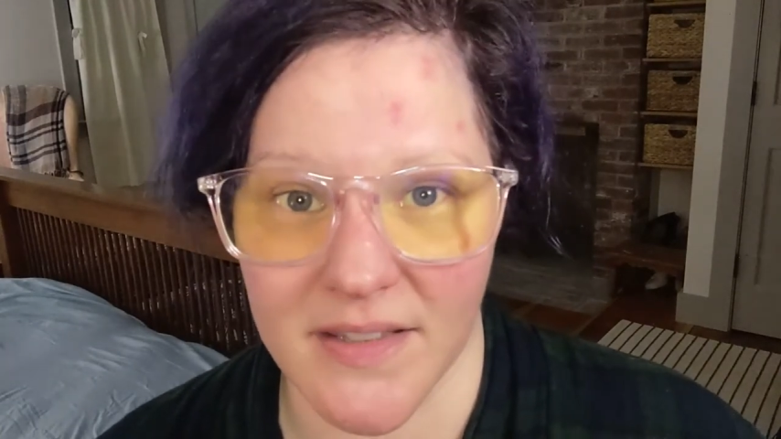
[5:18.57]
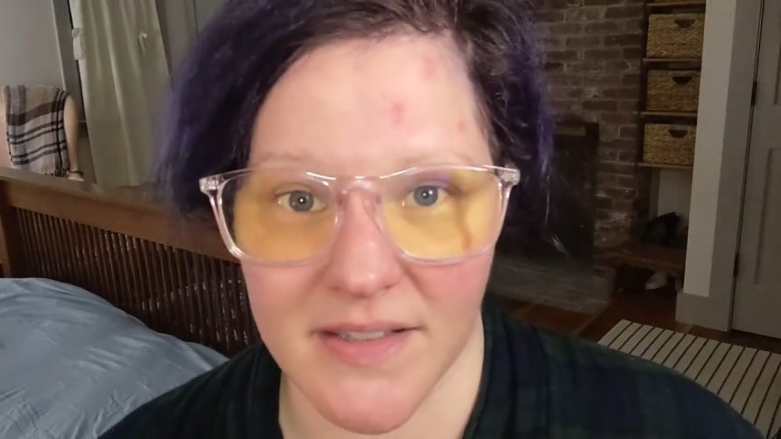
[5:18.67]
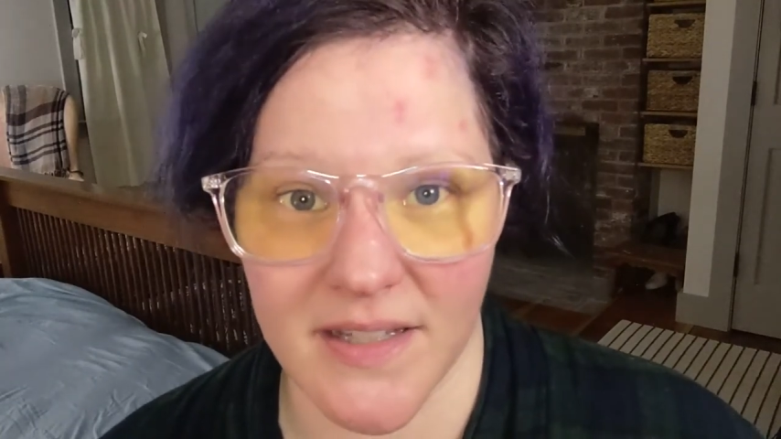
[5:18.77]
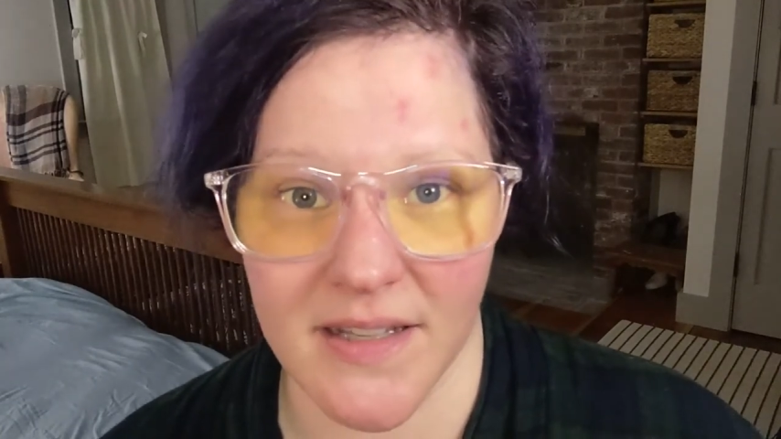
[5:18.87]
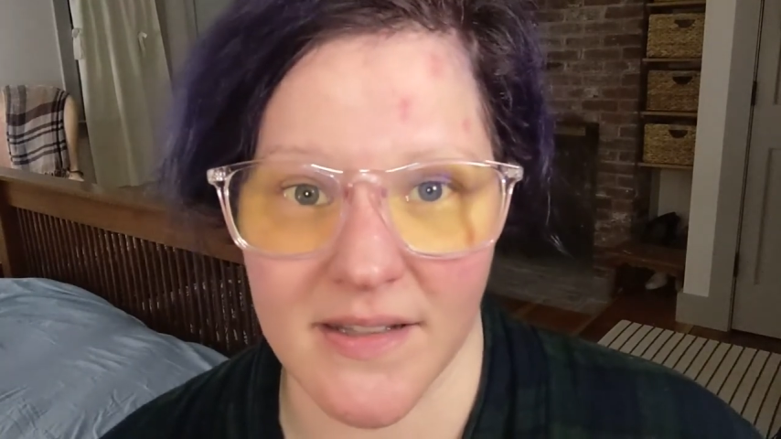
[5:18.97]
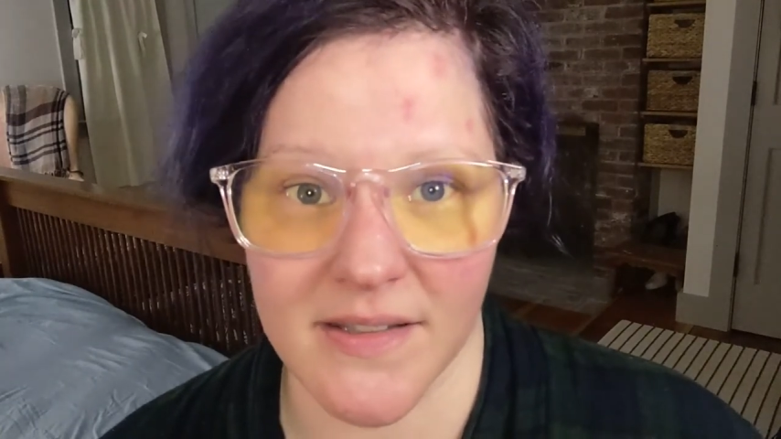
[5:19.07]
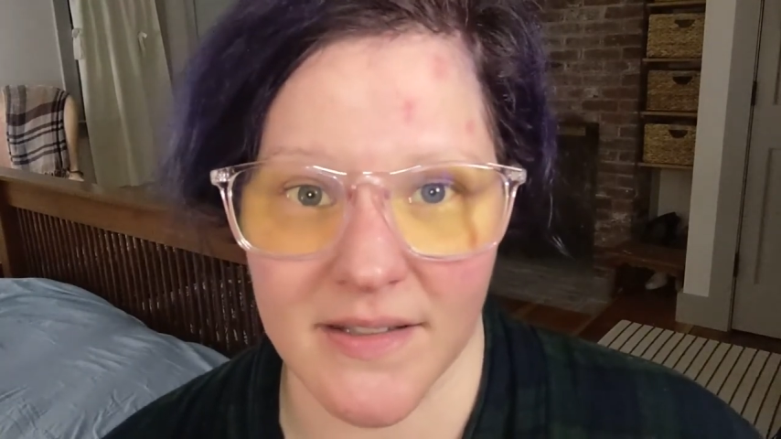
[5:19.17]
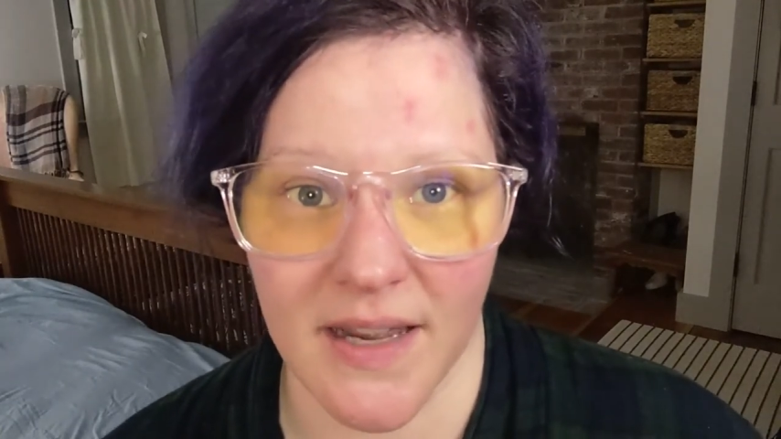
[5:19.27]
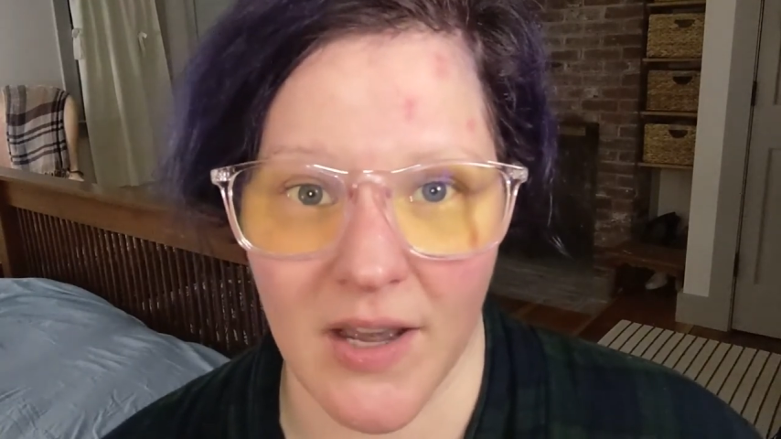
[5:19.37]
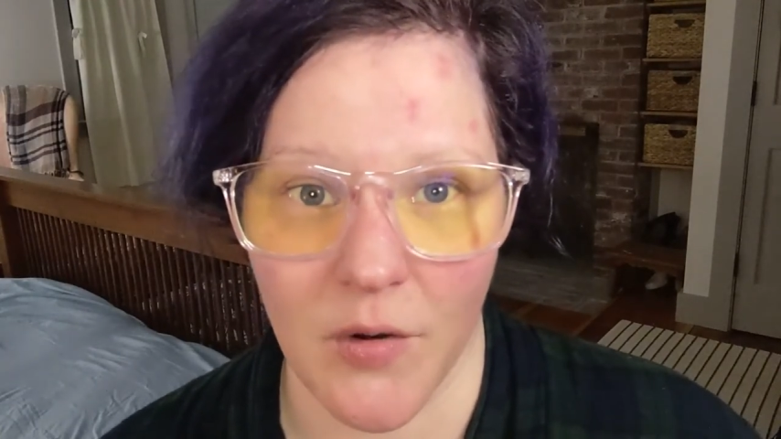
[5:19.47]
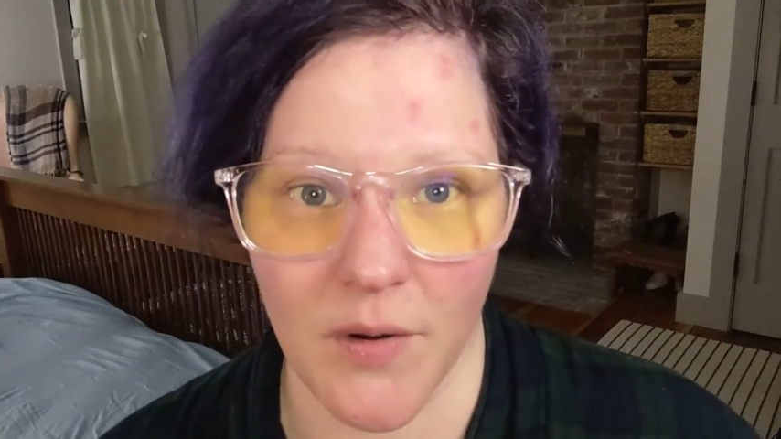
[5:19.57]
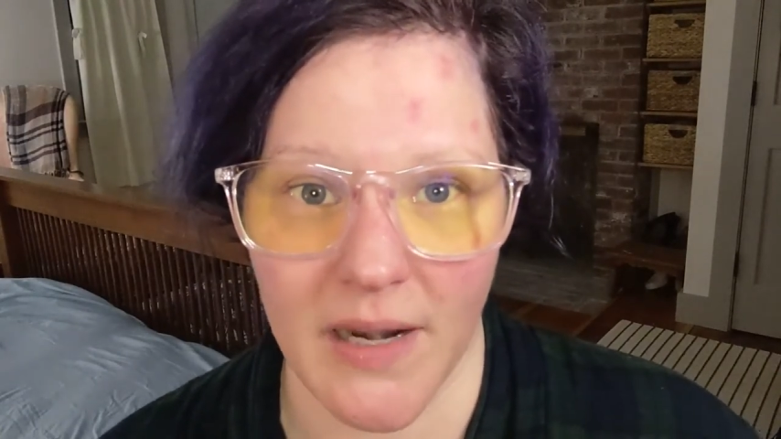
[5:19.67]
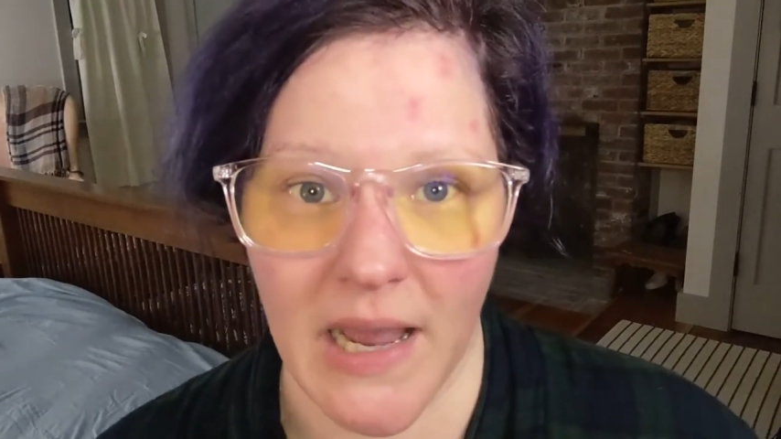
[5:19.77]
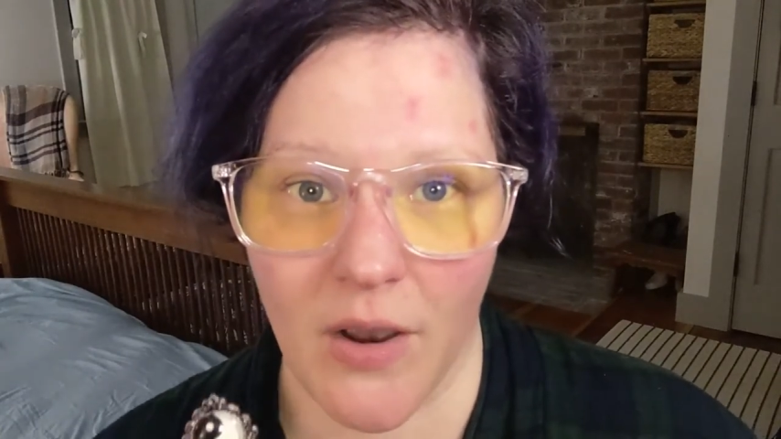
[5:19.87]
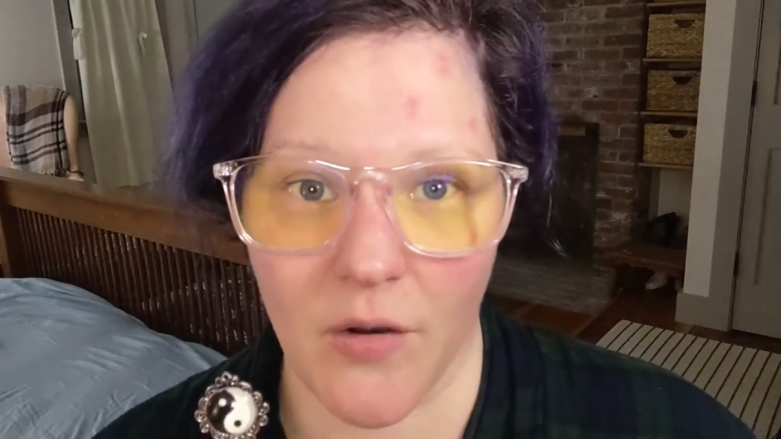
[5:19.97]
scenes and how,
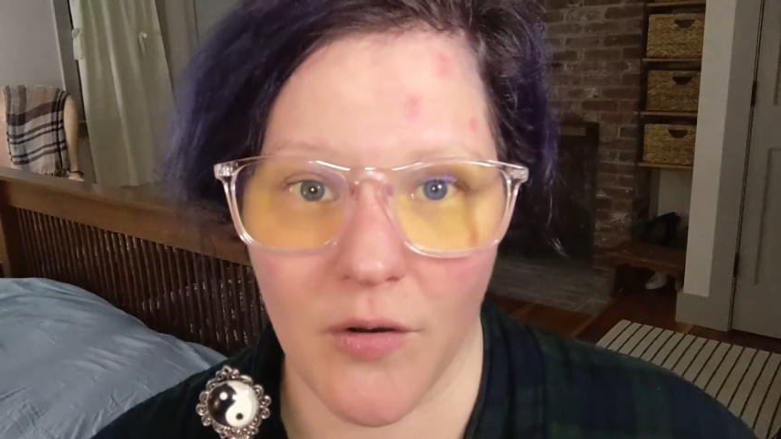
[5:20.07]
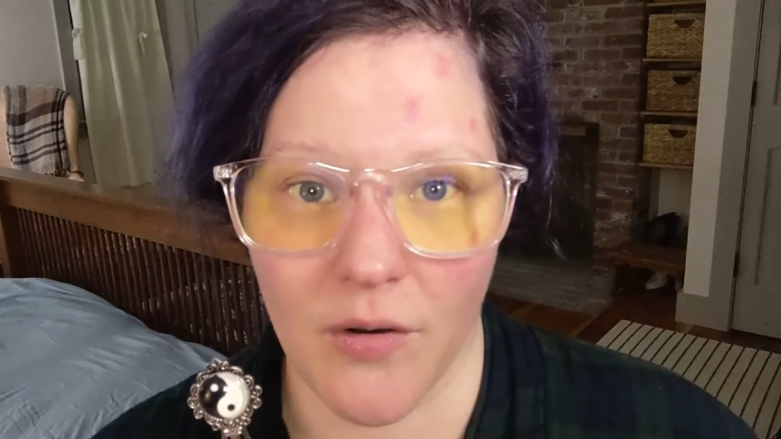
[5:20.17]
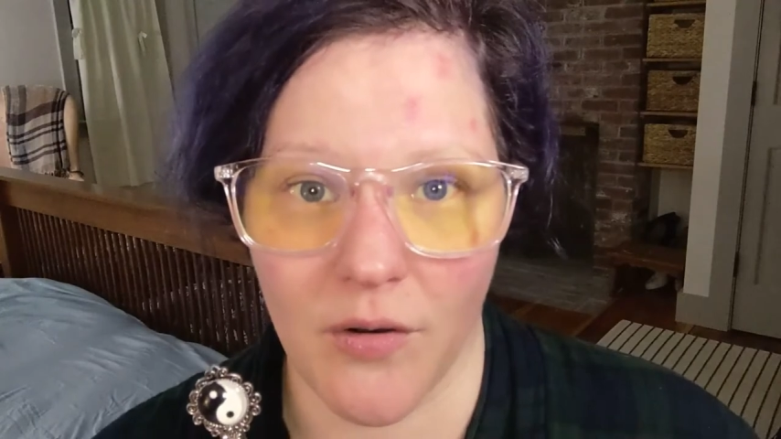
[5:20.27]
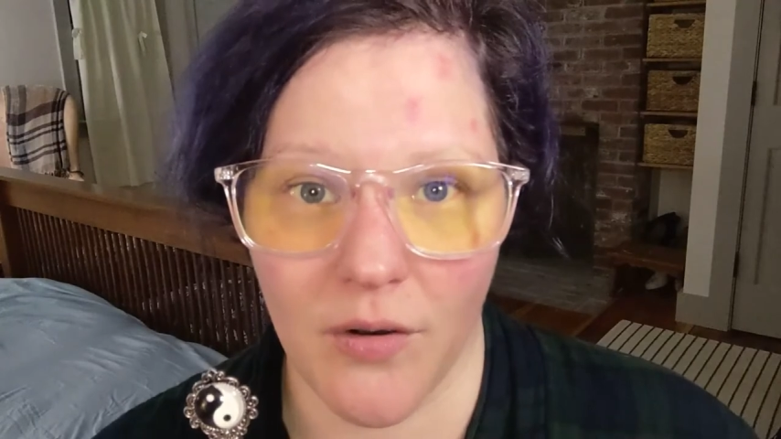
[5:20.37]
and how